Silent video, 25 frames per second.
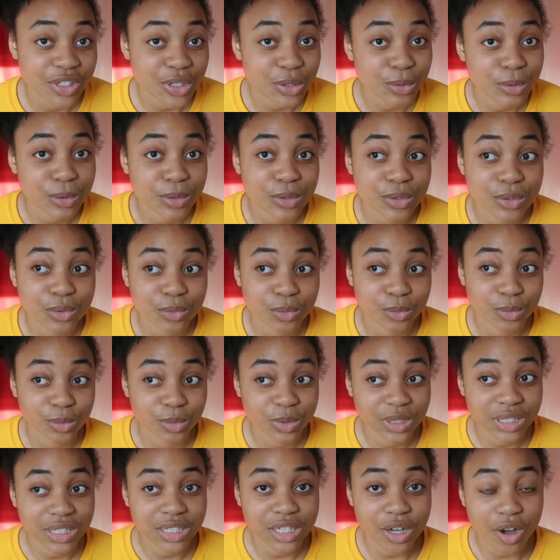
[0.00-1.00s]
This was
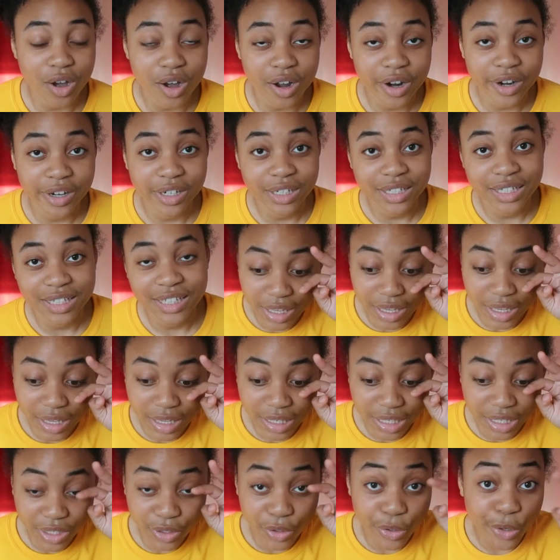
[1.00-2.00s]
really hard
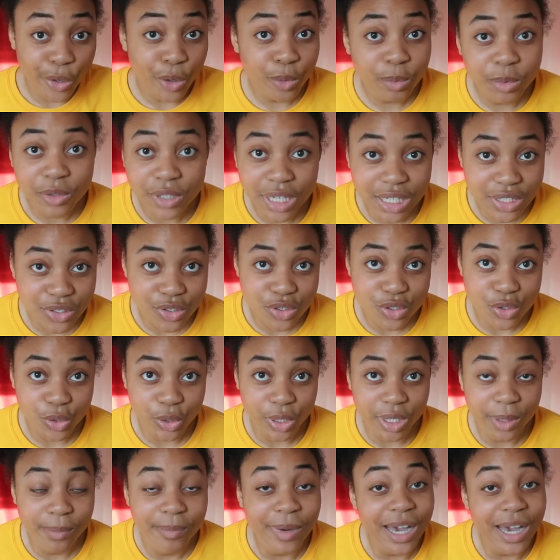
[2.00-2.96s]
and I hope you guys enjoy.